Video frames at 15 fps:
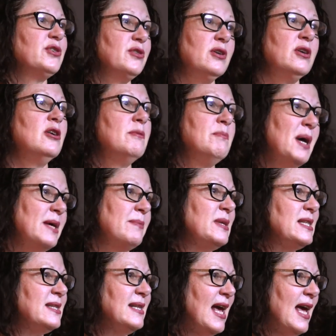her
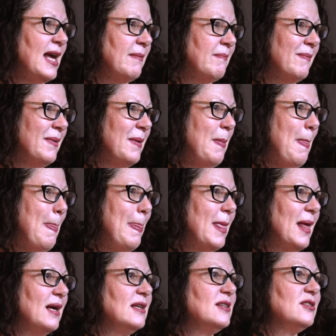baby's name.
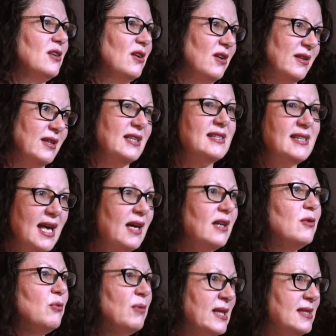So there's that
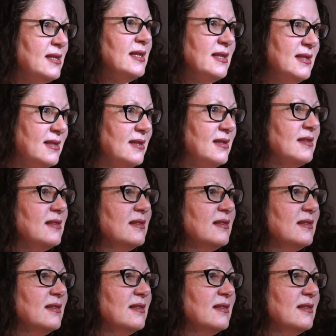resonance.